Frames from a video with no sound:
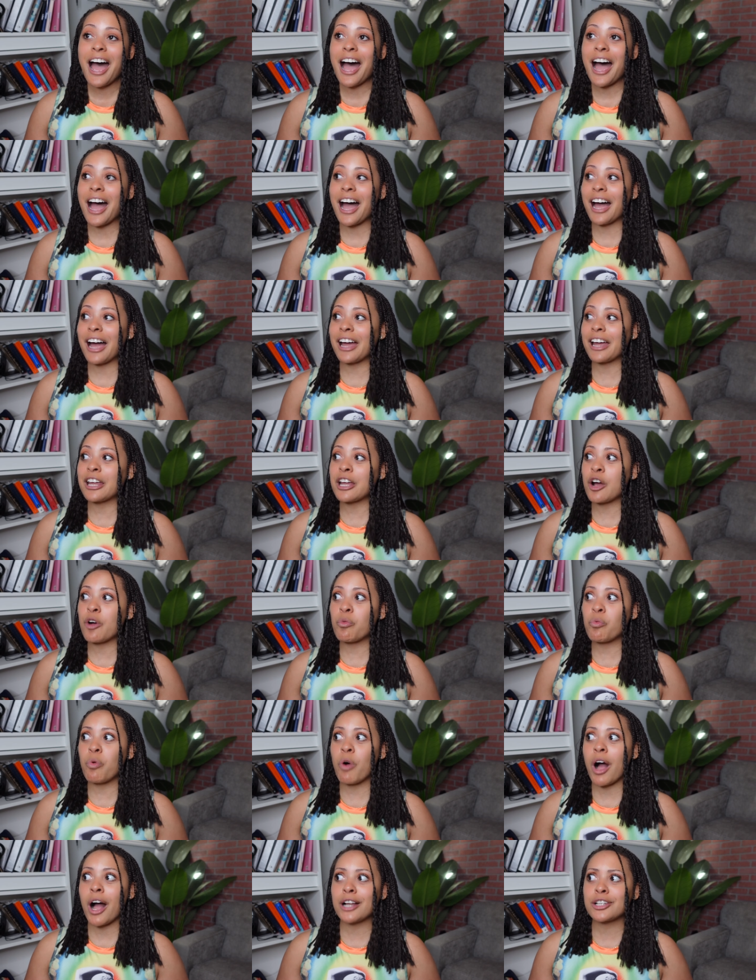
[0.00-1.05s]
I
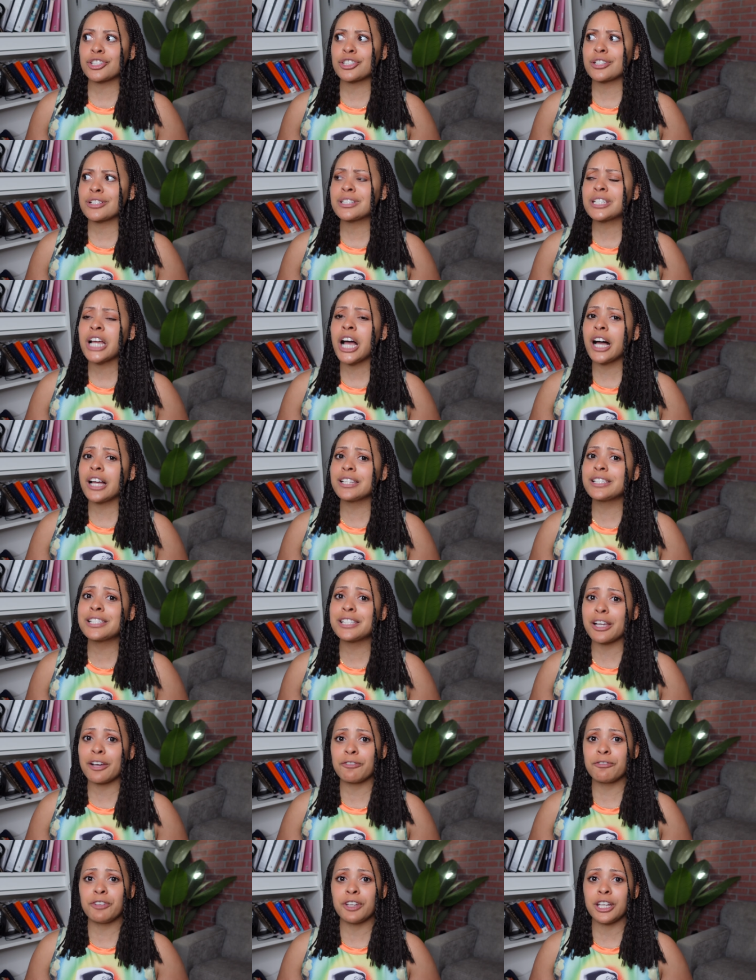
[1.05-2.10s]
watched tons
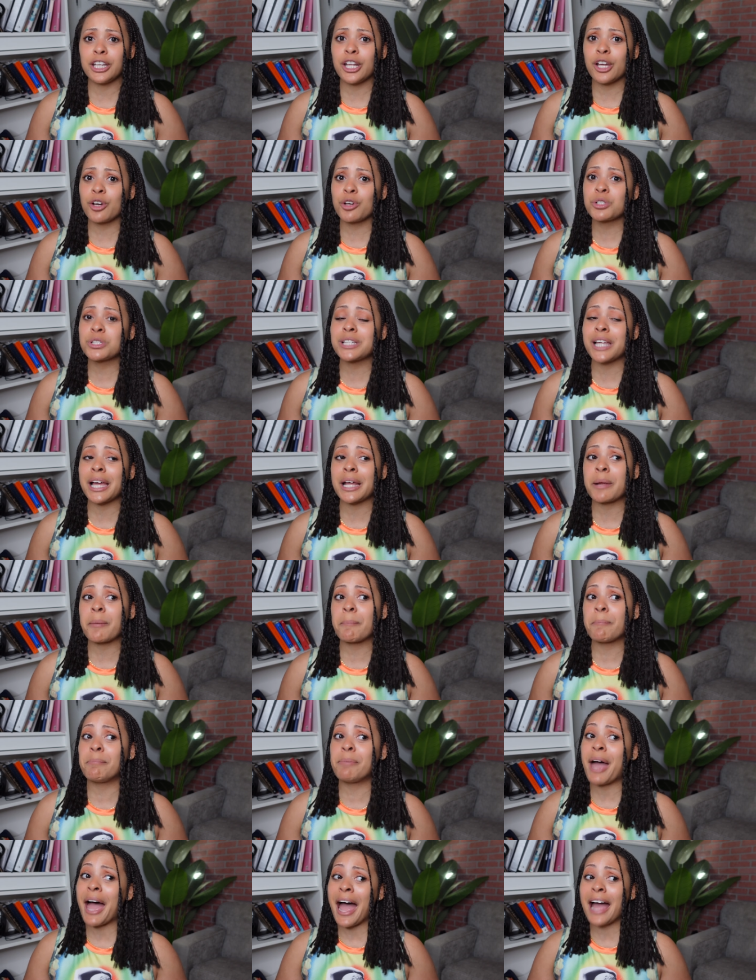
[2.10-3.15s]
of videos
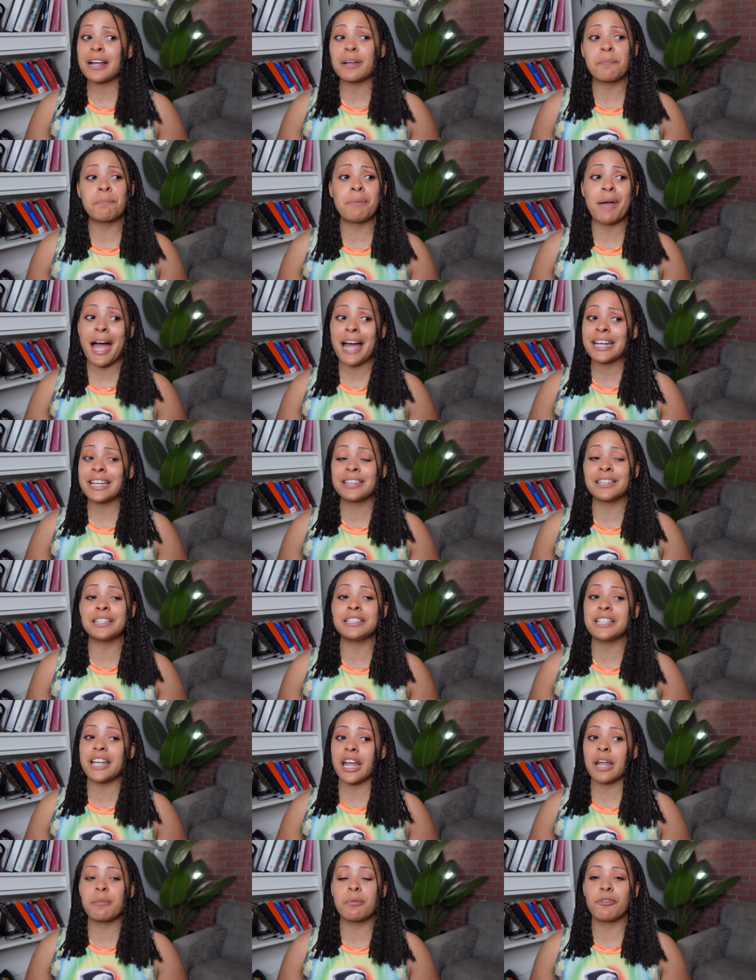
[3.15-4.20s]
like back back in the
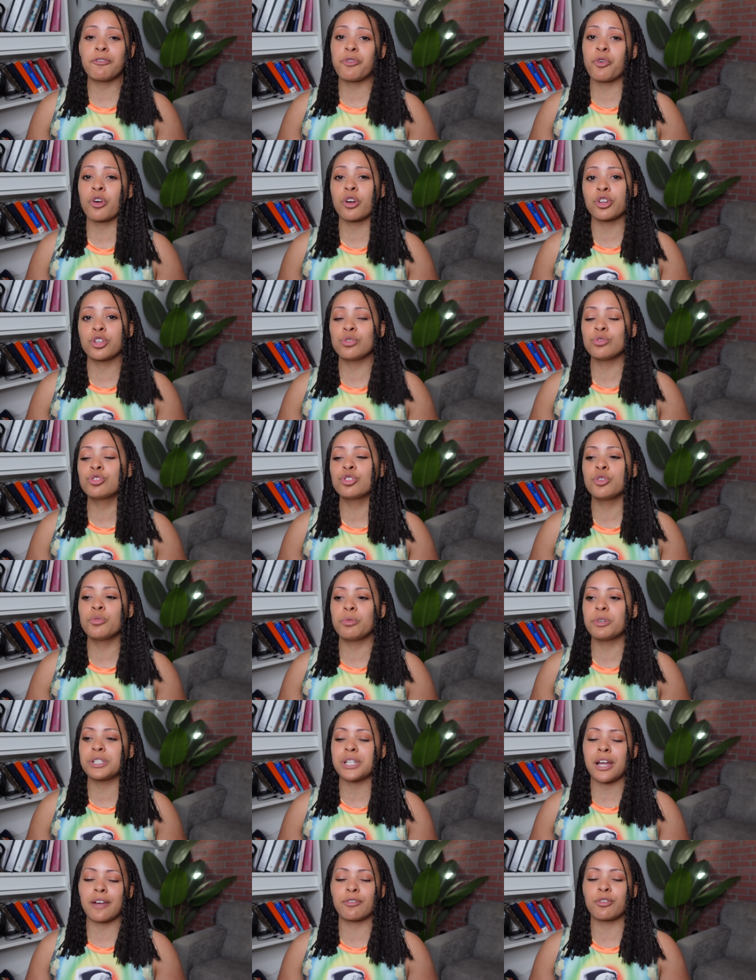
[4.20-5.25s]
day before YouTube
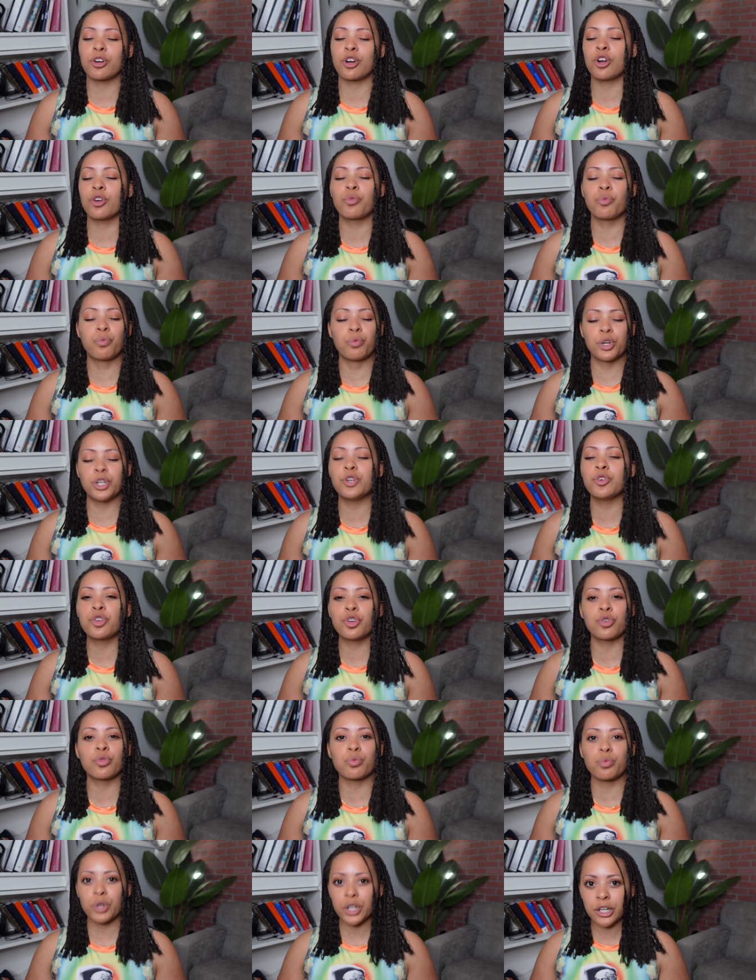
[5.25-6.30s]
was ever a real
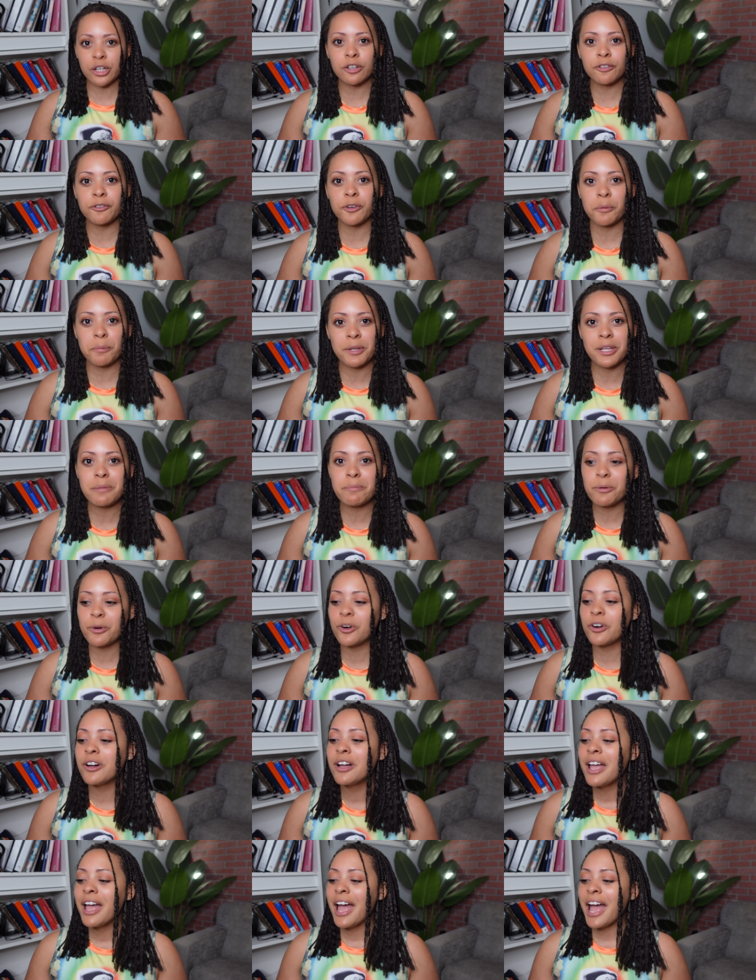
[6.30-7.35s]
career for
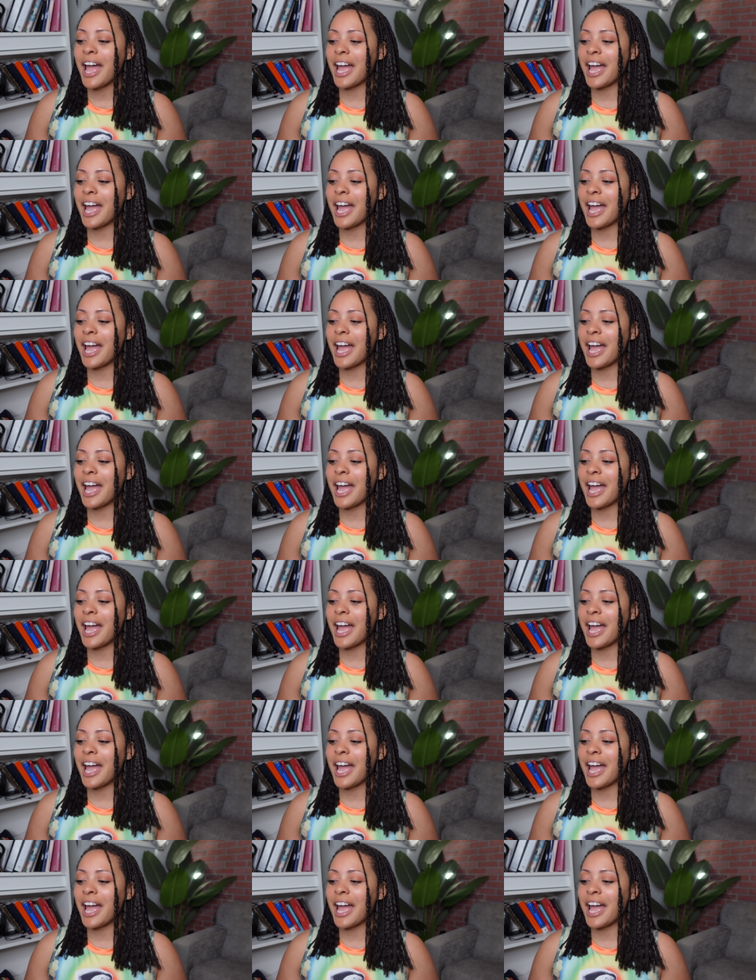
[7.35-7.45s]
people